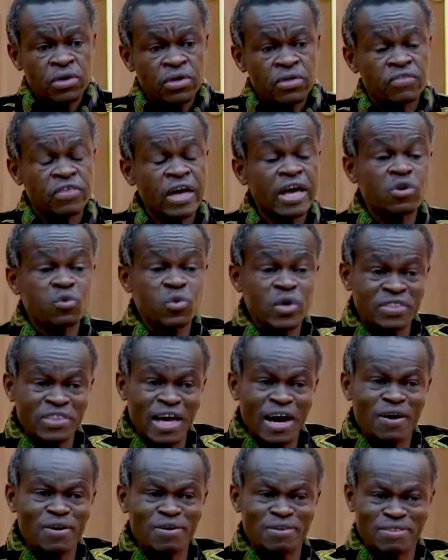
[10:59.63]
then
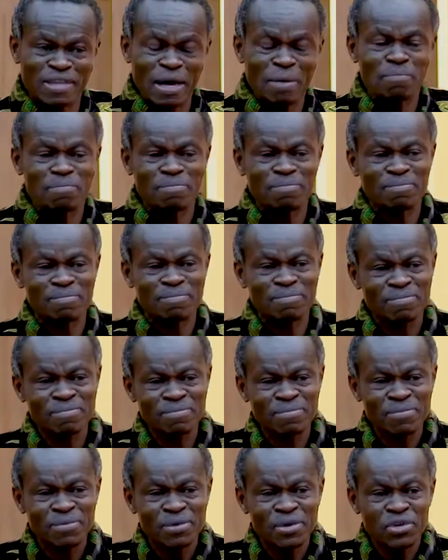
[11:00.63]
without them,
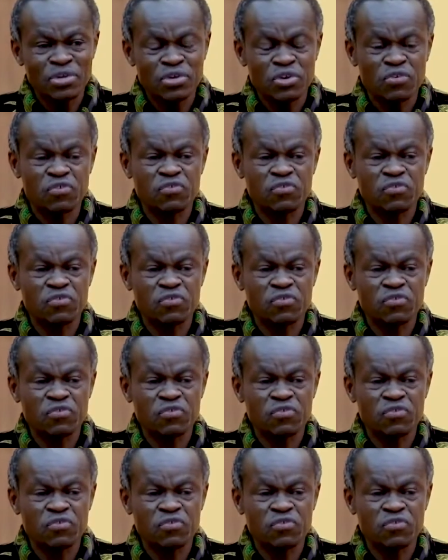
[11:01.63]
you